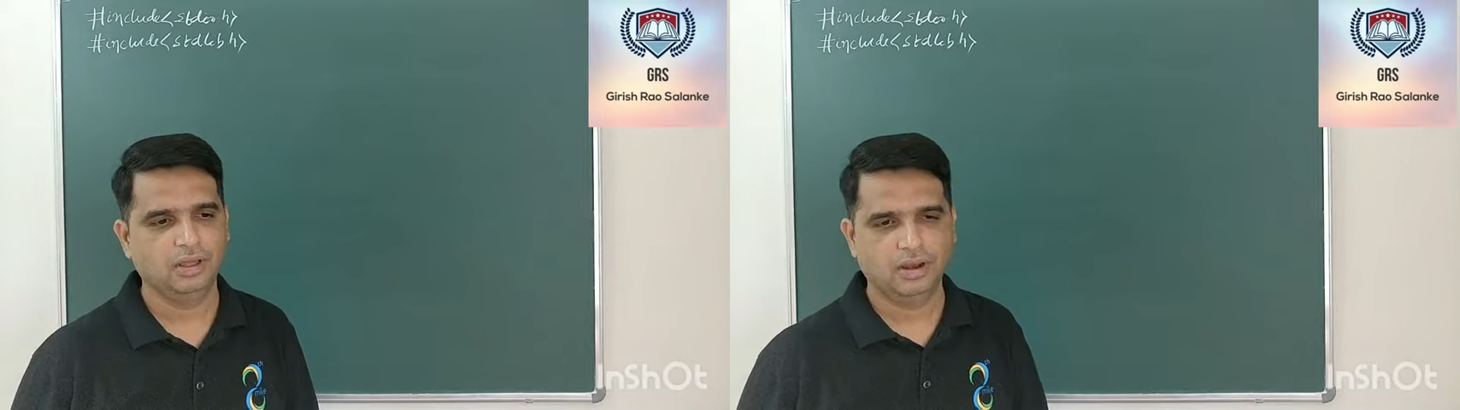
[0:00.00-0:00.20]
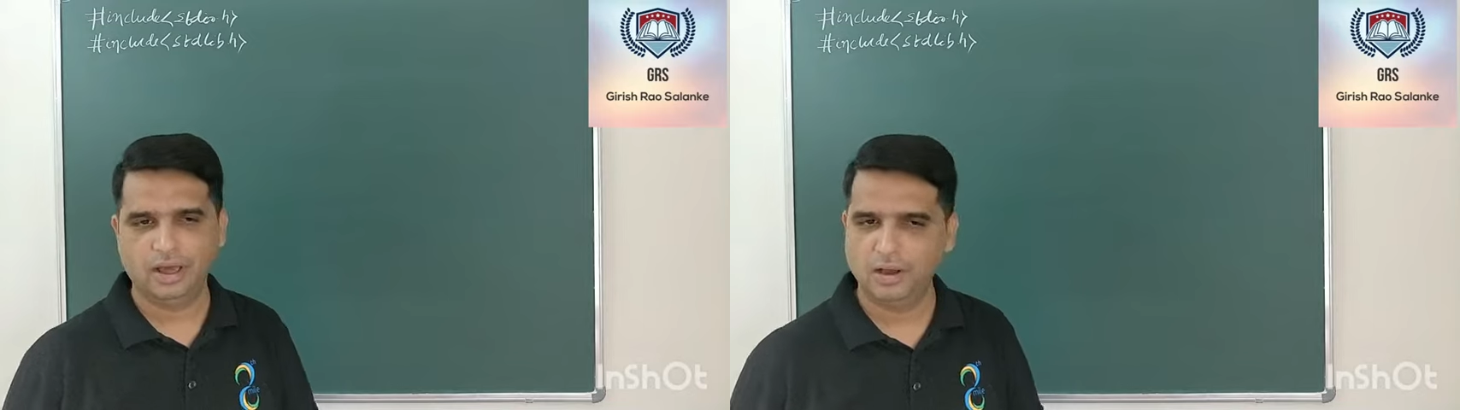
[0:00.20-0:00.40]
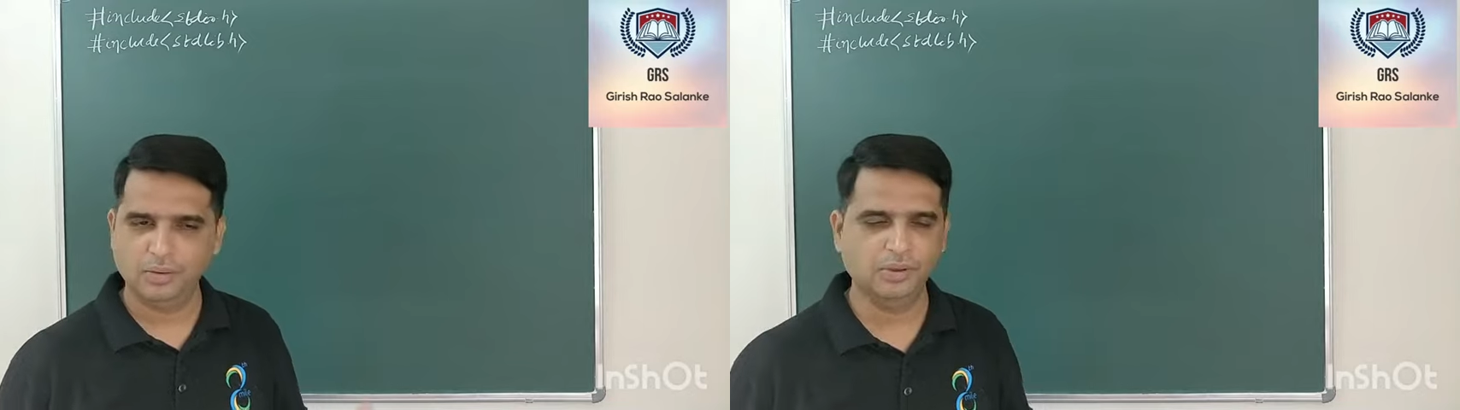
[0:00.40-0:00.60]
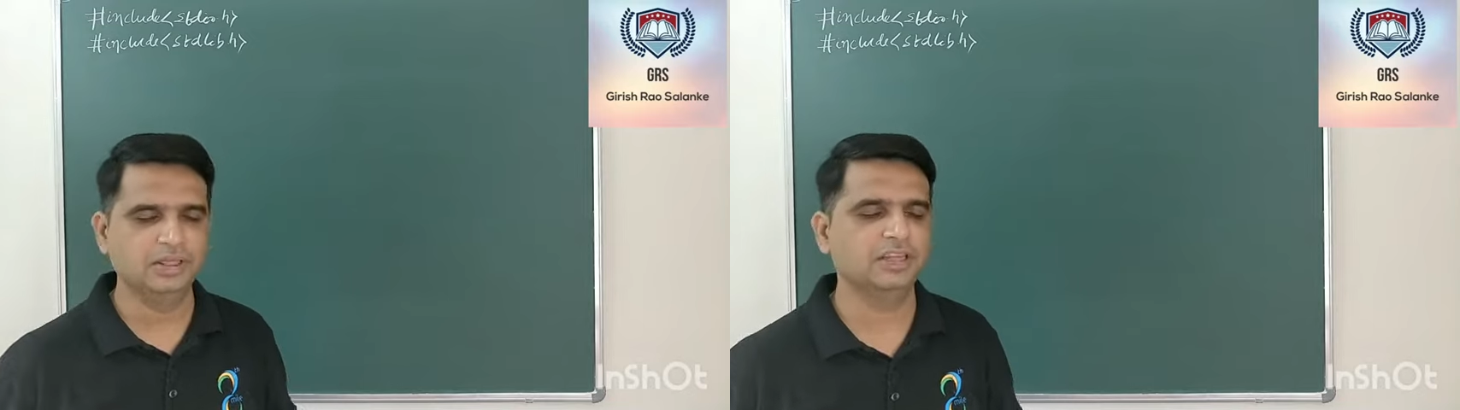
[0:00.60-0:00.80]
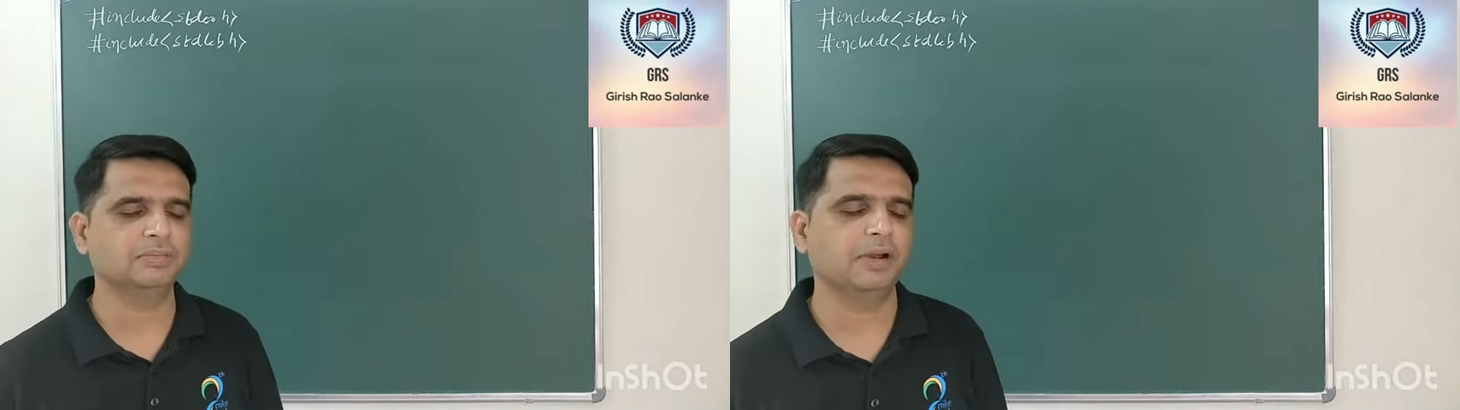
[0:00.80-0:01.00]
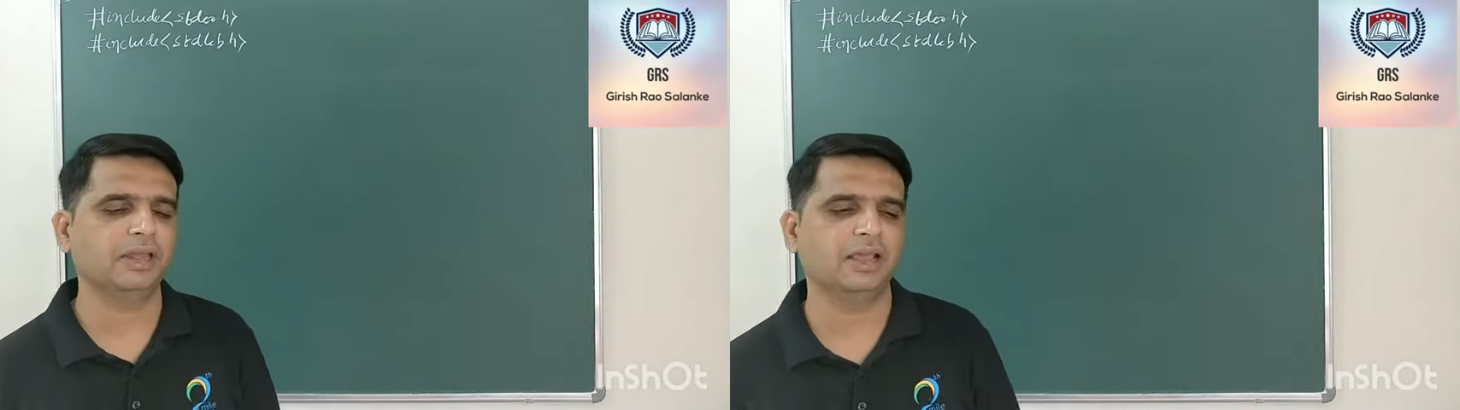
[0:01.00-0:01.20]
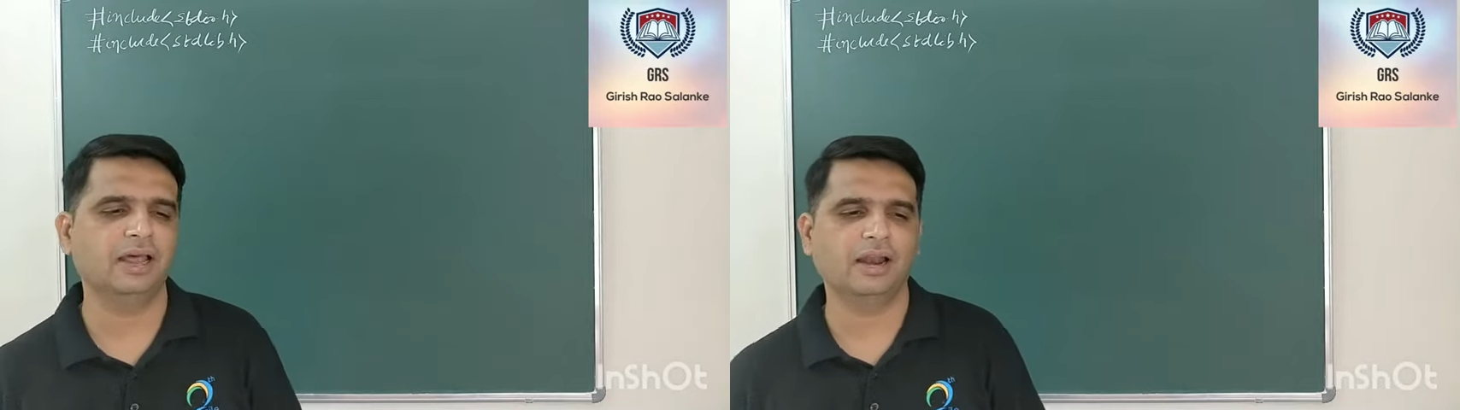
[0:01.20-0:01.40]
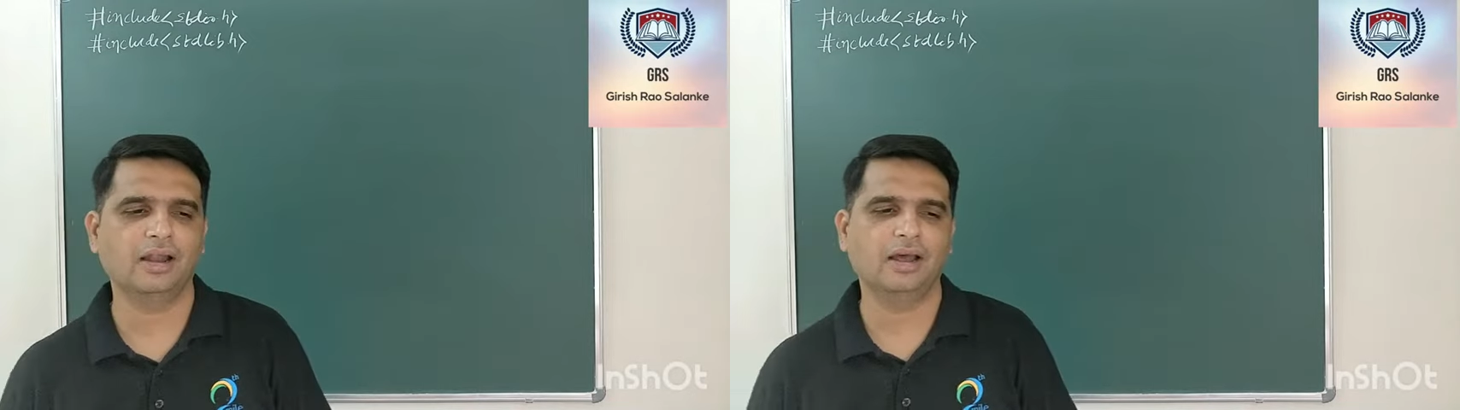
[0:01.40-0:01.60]
Now in this
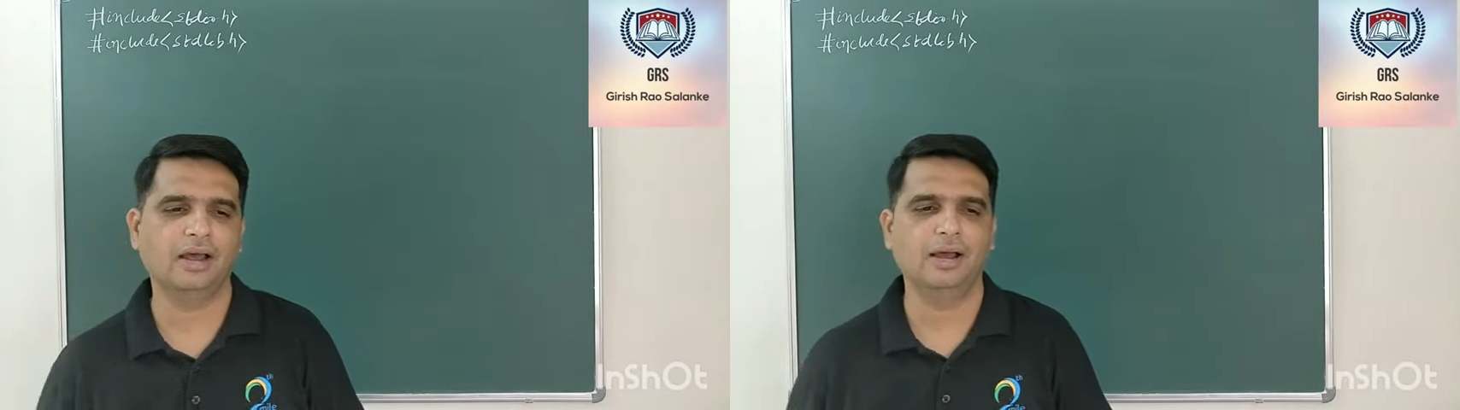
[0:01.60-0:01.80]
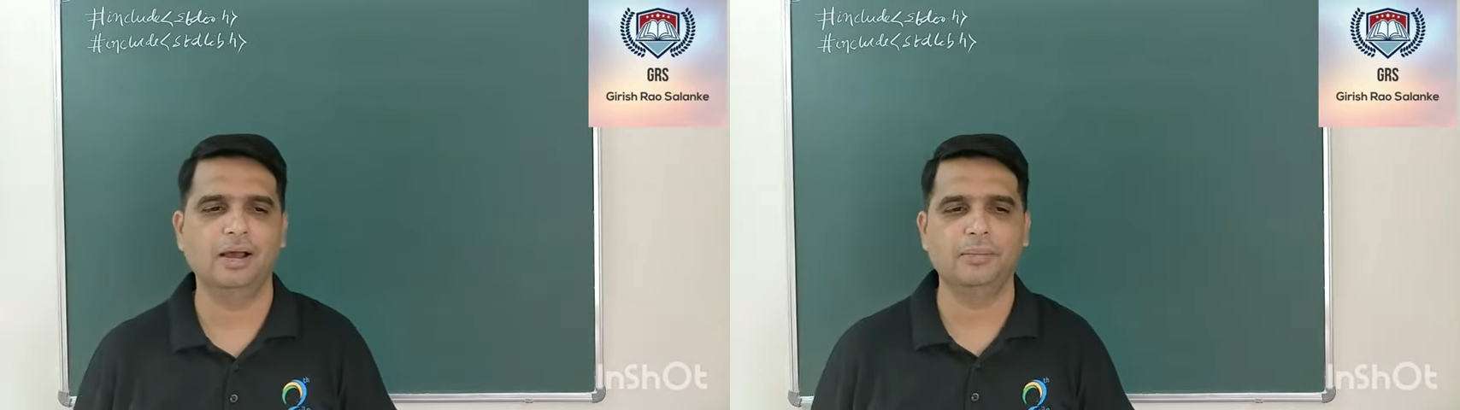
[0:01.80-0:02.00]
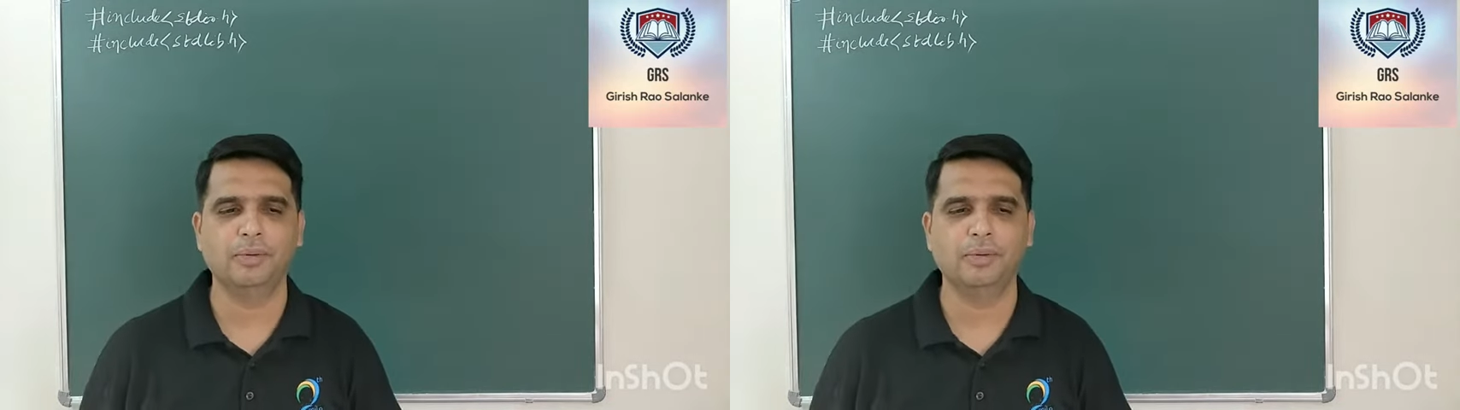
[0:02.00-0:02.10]
particular